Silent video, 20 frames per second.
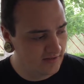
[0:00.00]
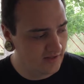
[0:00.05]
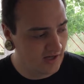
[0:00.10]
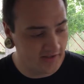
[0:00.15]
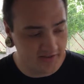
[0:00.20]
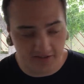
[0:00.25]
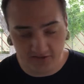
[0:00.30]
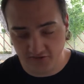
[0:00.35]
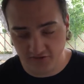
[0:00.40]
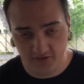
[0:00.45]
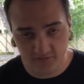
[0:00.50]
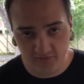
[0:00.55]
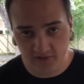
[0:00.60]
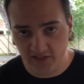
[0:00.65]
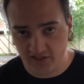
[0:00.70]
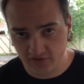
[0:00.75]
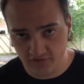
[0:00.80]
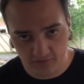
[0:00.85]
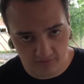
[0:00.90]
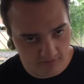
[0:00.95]
not the Scream
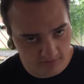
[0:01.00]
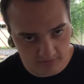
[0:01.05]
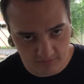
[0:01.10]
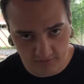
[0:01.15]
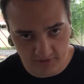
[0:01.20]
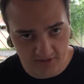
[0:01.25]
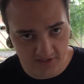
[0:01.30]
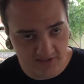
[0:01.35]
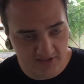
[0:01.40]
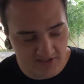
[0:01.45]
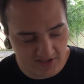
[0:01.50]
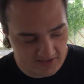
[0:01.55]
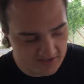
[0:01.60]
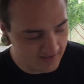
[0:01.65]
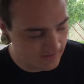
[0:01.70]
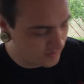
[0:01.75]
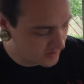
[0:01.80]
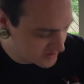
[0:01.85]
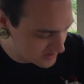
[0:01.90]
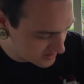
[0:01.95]
Factory release, just
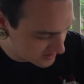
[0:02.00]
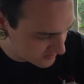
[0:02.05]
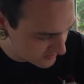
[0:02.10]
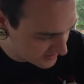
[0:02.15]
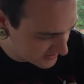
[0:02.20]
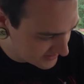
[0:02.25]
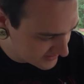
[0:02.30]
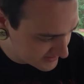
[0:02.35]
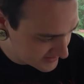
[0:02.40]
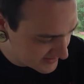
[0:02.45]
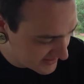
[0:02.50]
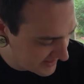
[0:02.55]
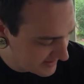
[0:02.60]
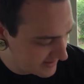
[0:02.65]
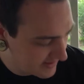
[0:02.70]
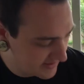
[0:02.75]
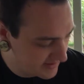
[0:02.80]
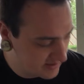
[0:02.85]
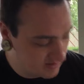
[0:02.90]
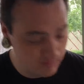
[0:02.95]
the original release,
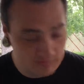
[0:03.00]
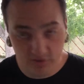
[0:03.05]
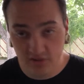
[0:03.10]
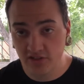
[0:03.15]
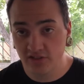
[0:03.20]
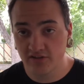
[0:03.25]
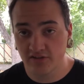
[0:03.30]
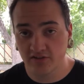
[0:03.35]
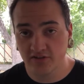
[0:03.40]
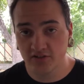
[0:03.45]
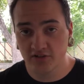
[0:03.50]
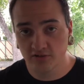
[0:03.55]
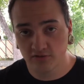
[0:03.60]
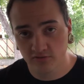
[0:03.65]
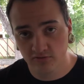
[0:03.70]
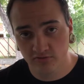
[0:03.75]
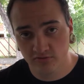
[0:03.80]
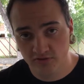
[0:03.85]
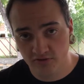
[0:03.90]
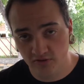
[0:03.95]
that I can put in there
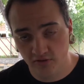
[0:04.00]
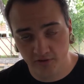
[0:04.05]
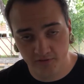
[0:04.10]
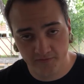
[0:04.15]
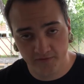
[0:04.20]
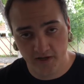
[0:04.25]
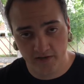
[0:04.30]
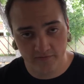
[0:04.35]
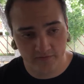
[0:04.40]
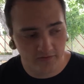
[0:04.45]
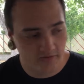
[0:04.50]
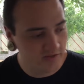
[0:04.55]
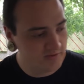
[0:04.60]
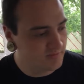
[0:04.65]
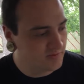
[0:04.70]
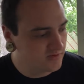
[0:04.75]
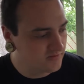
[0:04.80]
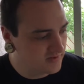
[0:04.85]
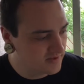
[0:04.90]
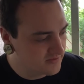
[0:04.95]
too. So all five of those
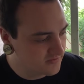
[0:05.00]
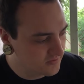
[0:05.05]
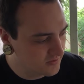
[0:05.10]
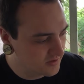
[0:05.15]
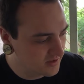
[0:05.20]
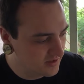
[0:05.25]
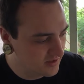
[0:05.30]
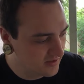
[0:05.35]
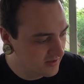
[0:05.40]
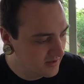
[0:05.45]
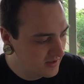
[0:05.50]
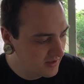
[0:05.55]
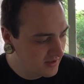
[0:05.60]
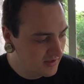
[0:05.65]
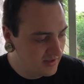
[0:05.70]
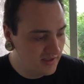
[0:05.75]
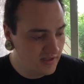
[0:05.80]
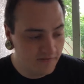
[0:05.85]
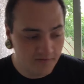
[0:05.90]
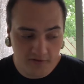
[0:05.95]
movies for you.
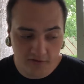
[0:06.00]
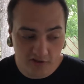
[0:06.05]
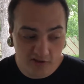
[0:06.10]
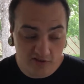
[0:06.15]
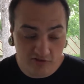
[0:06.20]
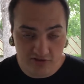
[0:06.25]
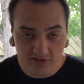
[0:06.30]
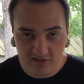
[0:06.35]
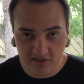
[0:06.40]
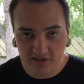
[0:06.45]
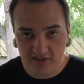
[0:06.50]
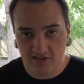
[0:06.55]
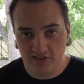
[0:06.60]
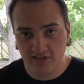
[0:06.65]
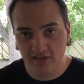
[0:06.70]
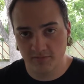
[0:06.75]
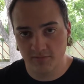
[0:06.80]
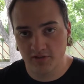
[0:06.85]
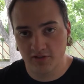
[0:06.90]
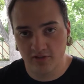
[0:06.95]
If you're interested, just
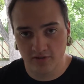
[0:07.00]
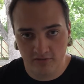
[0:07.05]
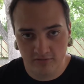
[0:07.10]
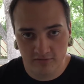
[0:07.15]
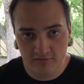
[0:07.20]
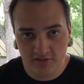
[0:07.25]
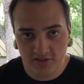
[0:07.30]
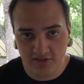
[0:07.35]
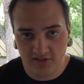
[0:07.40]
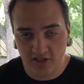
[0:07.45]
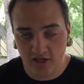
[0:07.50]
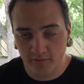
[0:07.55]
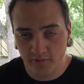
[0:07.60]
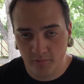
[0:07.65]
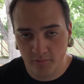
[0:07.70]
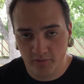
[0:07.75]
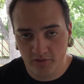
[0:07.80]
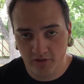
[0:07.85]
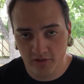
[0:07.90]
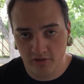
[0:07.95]
let me know, just
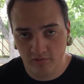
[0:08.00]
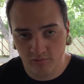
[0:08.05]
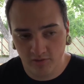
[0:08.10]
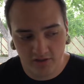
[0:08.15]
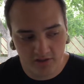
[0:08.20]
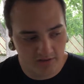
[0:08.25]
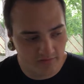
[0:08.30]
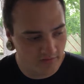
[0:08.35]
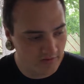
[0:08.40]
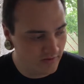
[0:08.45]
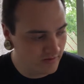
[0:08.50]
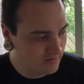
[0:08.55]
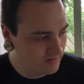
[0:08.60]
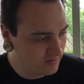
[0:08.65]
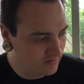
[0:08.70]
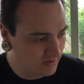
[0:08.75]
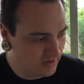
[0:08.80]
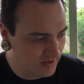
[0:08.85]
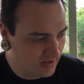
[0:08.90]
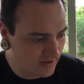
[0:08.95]
comment below or whatever
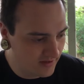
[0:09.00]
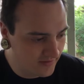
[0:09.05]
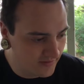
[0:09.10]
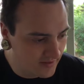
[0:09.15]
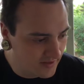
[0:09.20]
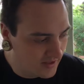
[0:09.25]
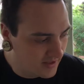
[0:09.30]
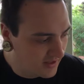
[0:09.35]
or whatnot.